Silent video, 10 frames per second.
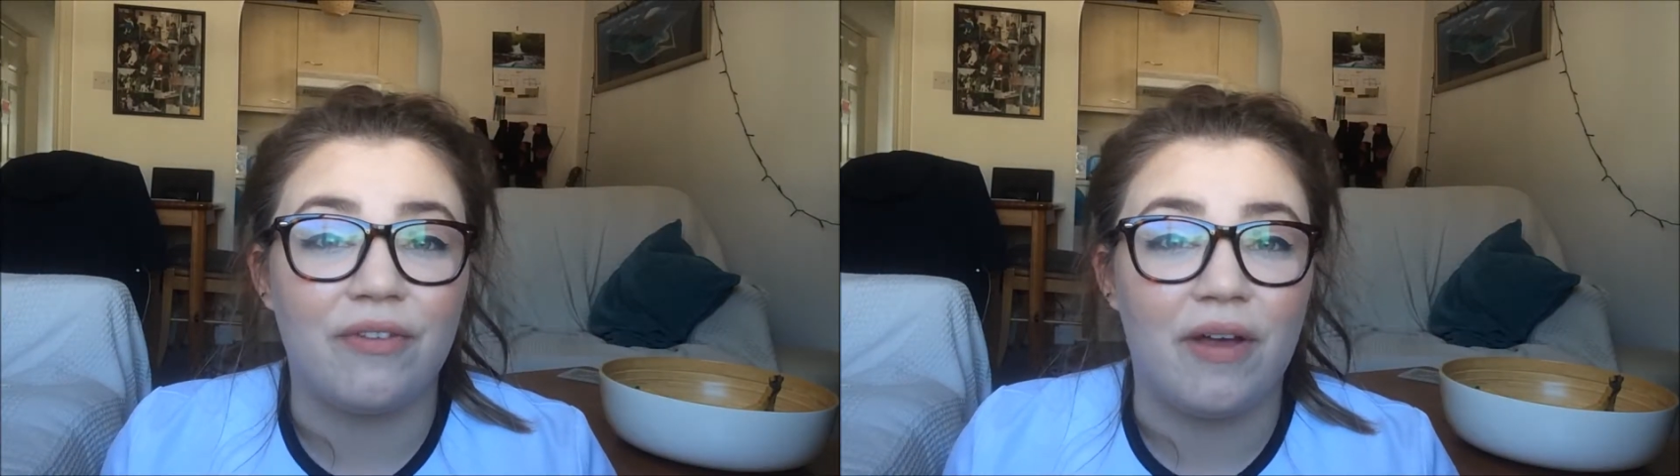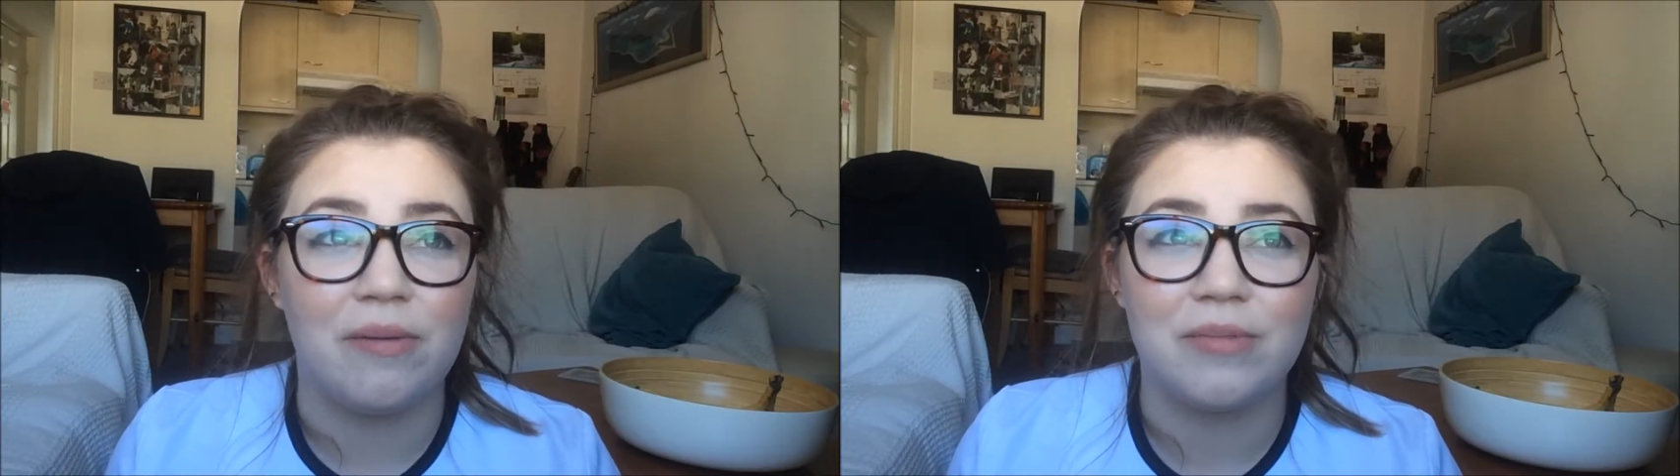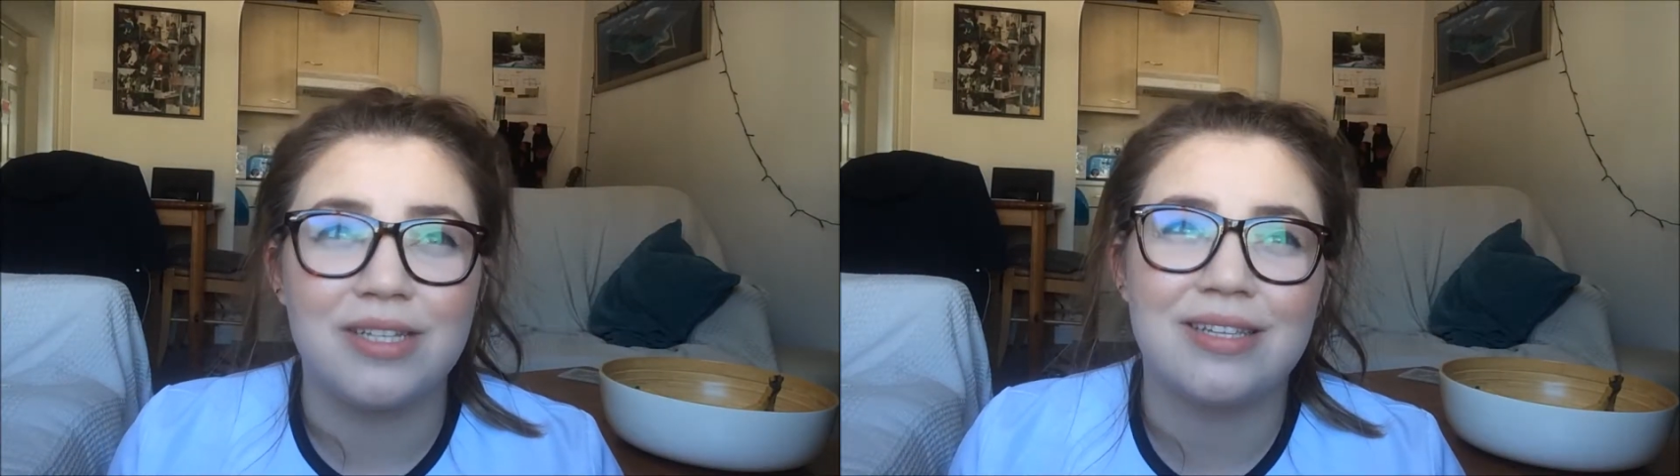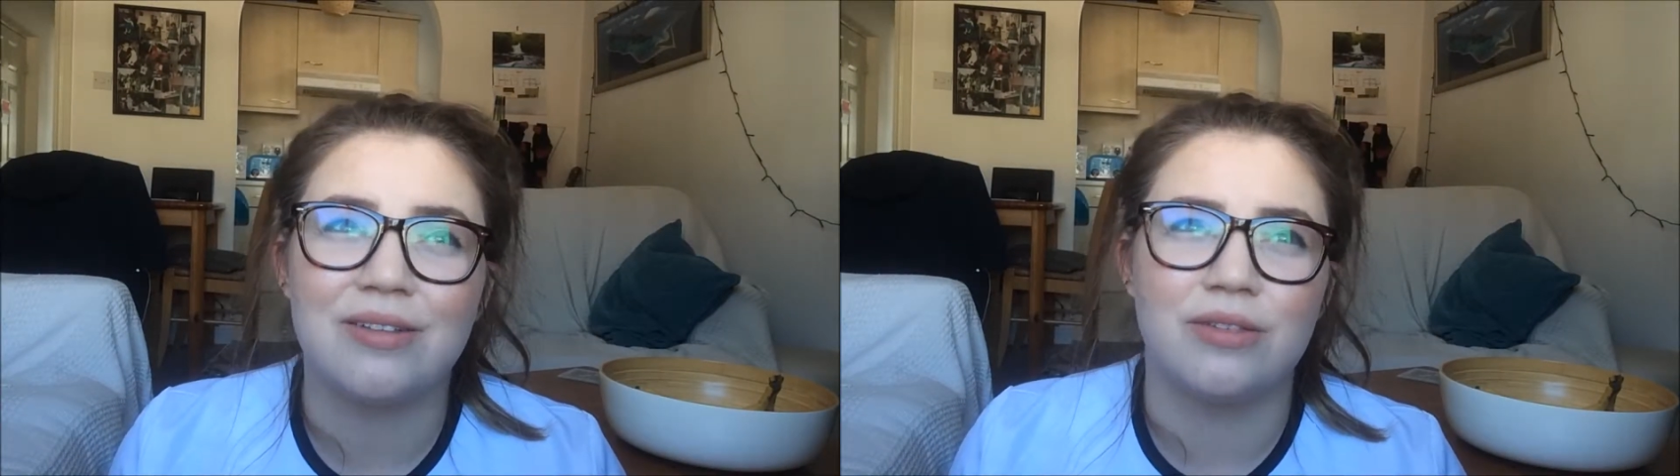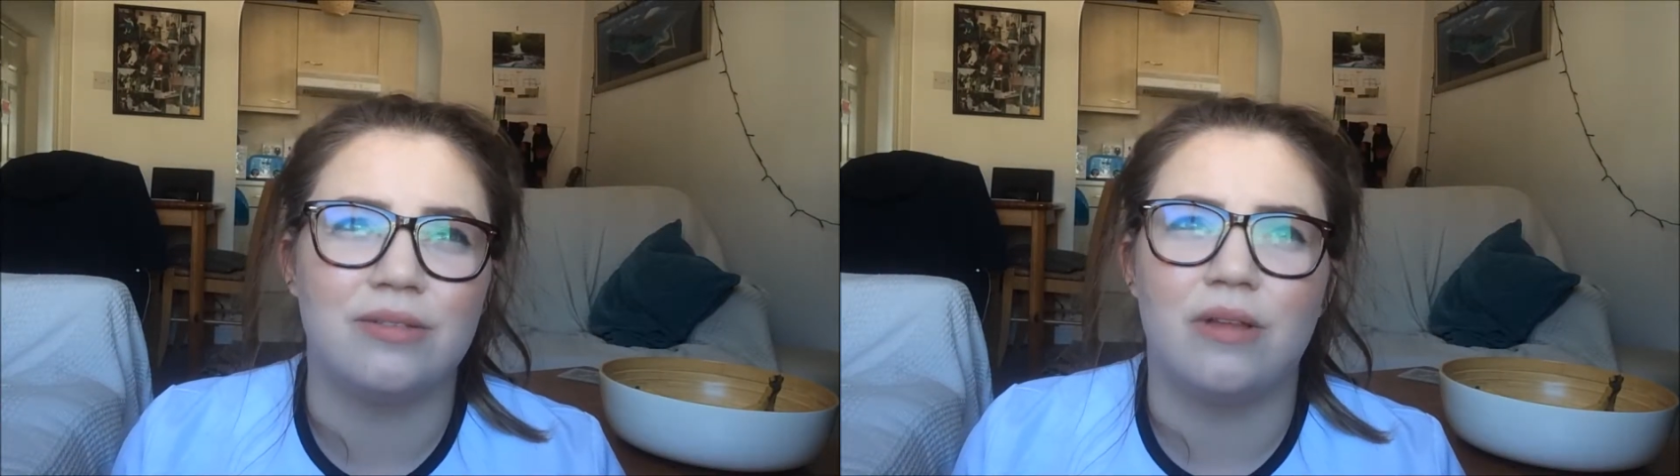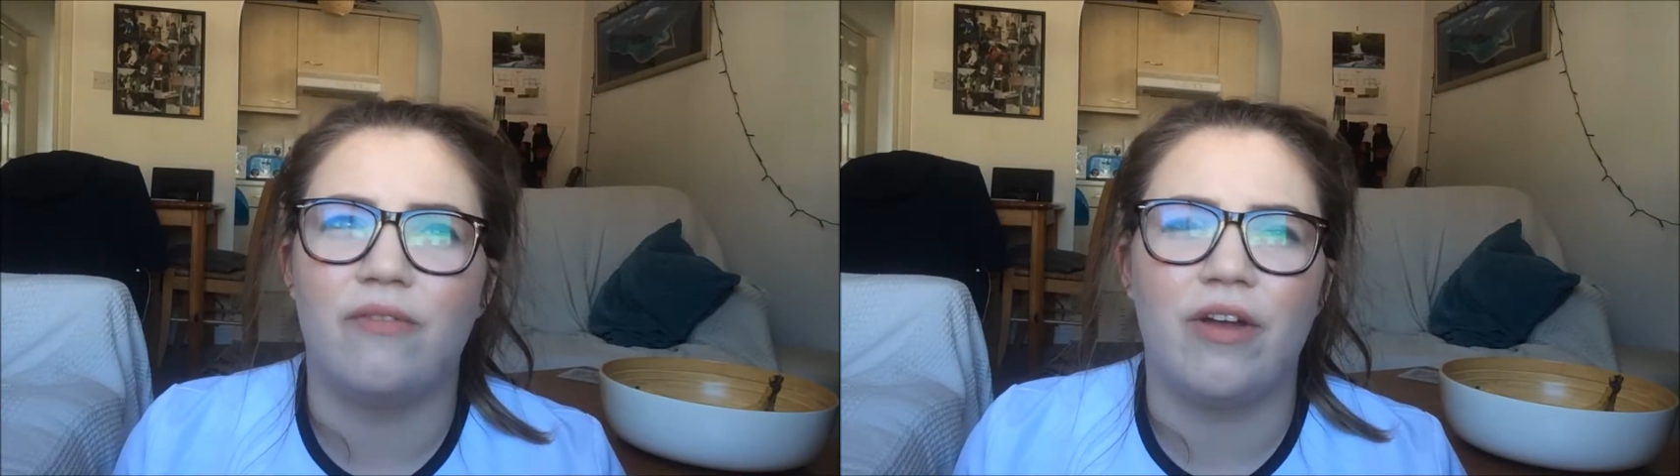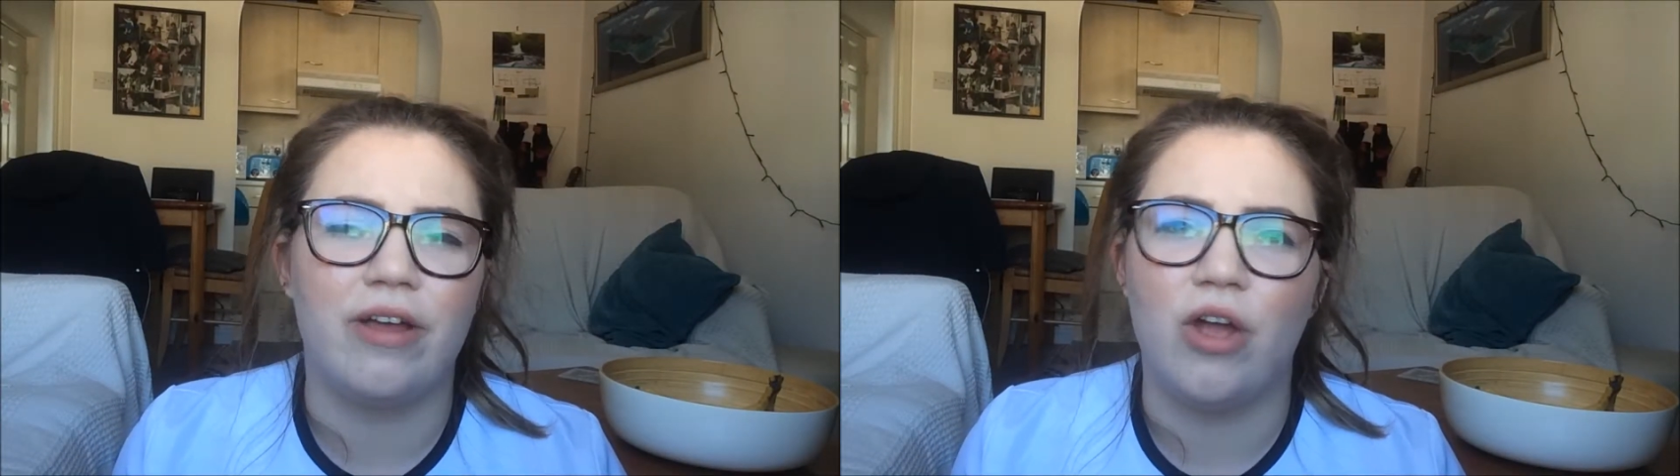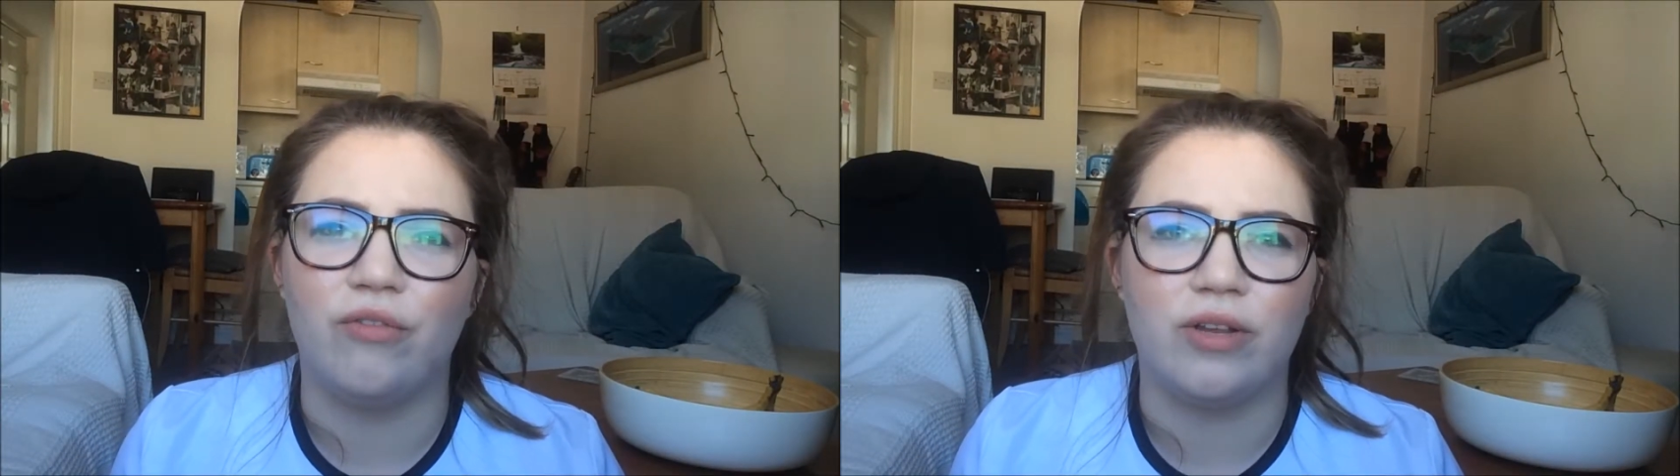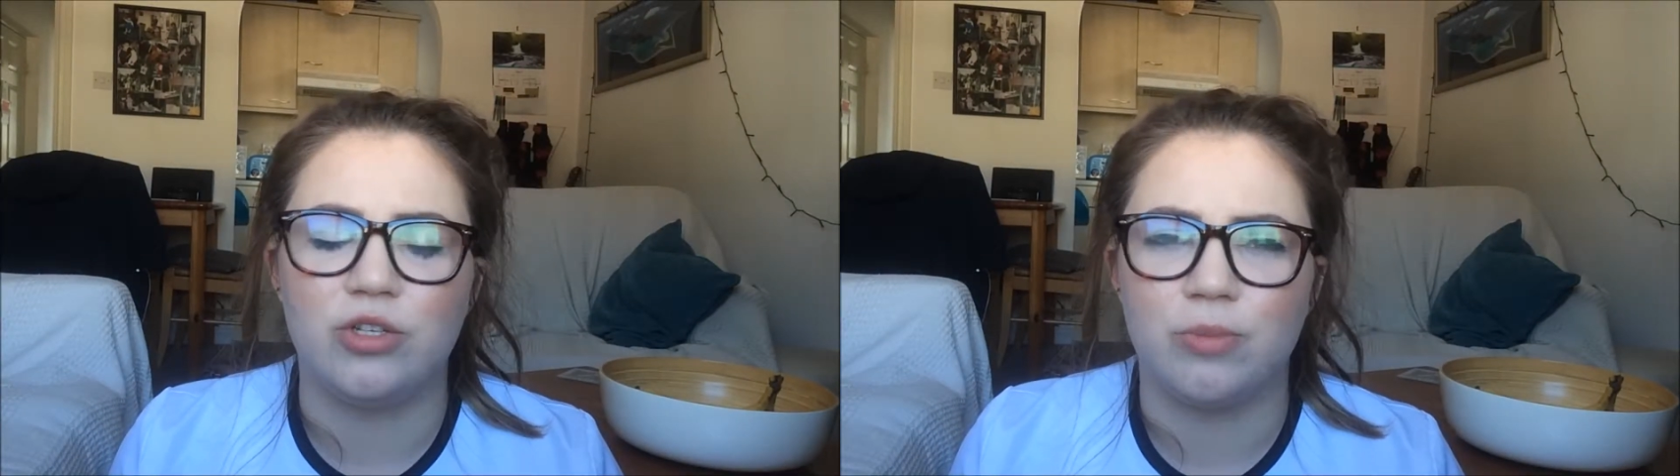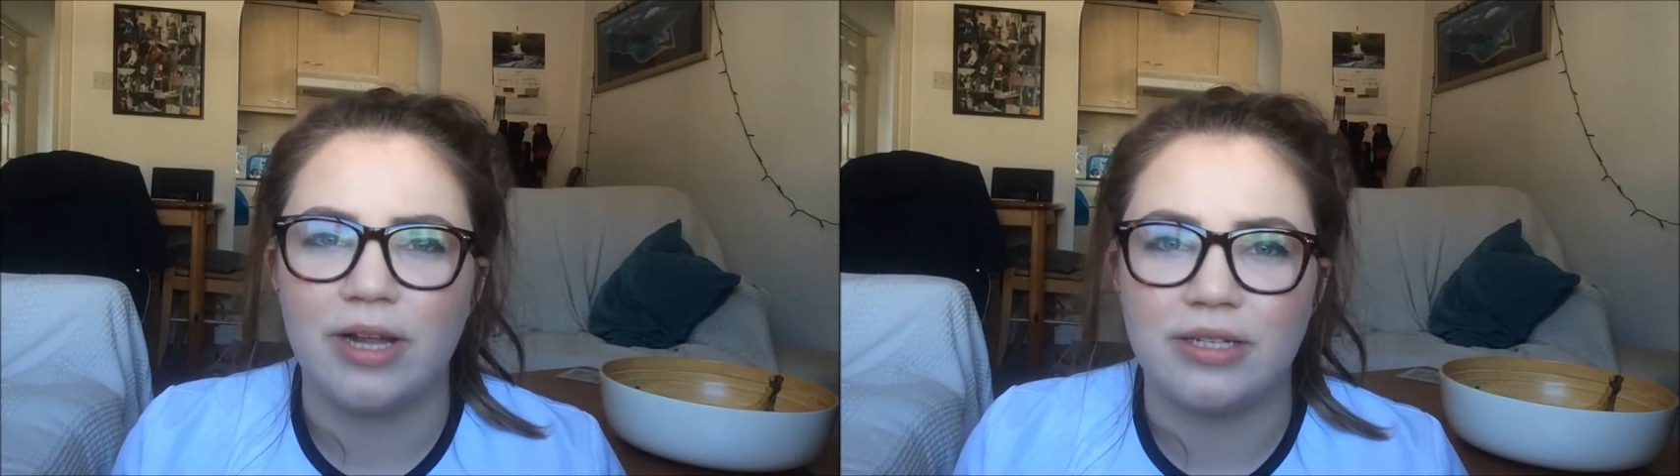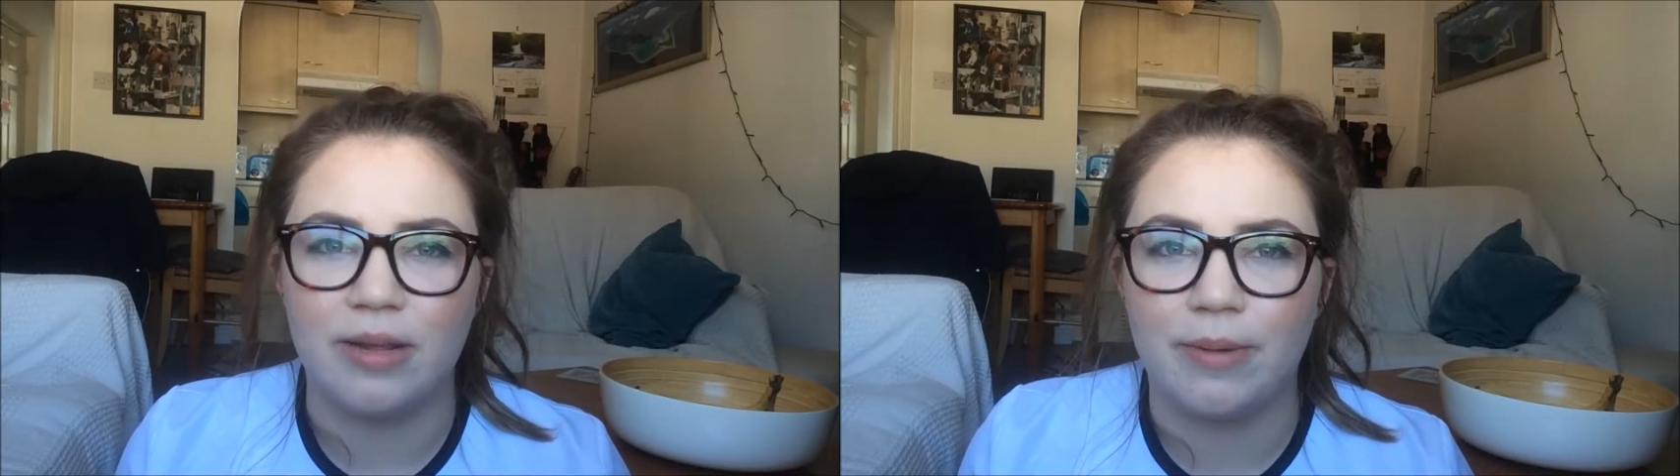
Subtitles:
this sounds very overly dramatic,